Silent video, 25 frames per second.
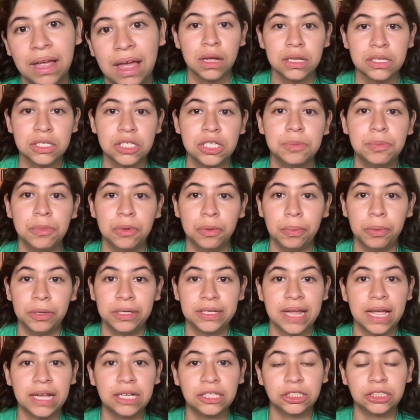Consumer
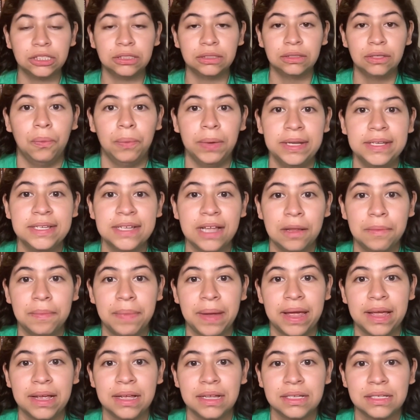protection. Retail
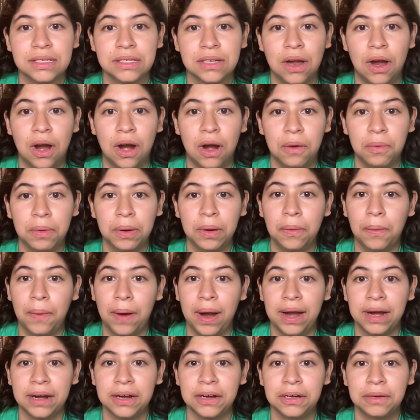banks are
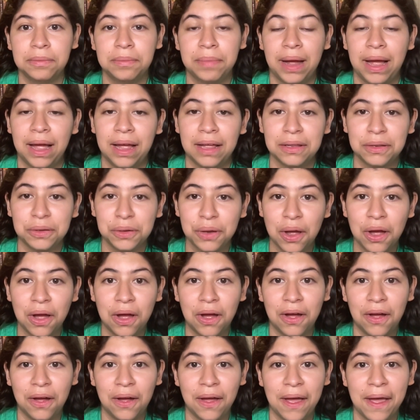required by
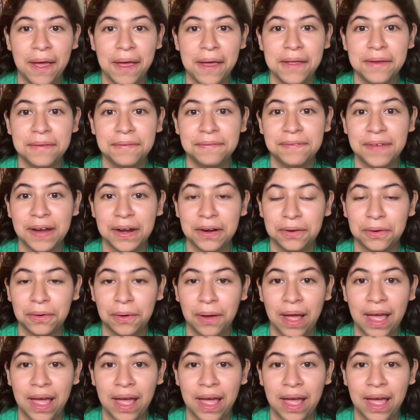law and federal